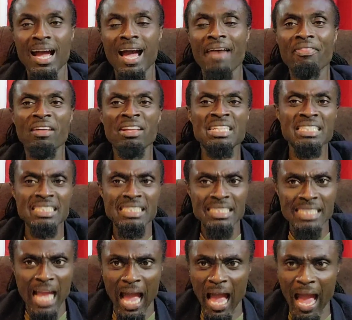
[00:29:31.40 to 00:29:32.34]
at a
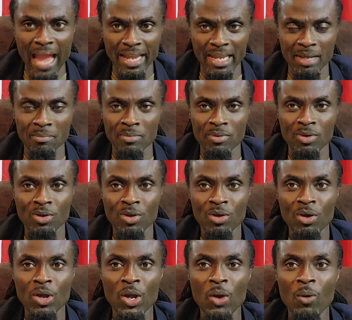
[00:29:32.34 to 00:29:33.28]
time
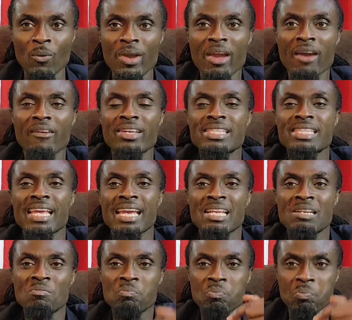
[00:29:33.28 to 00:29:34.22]
where it's
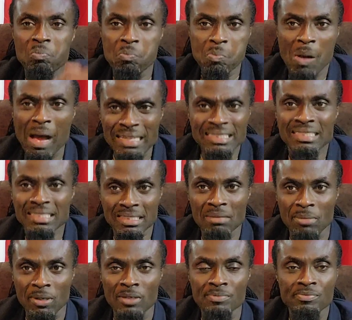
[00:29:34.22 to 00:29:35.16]

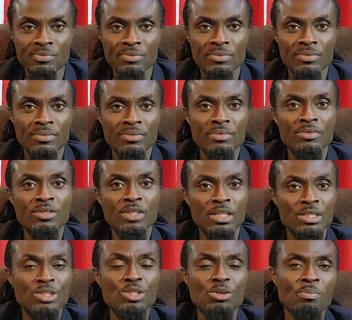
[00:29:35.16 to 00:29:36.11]
impossible
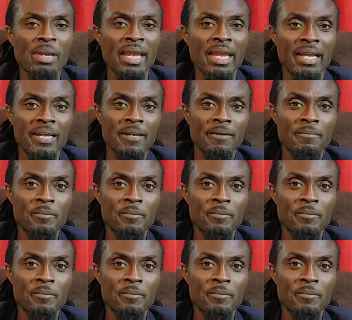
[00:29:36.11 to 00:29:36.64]
to make.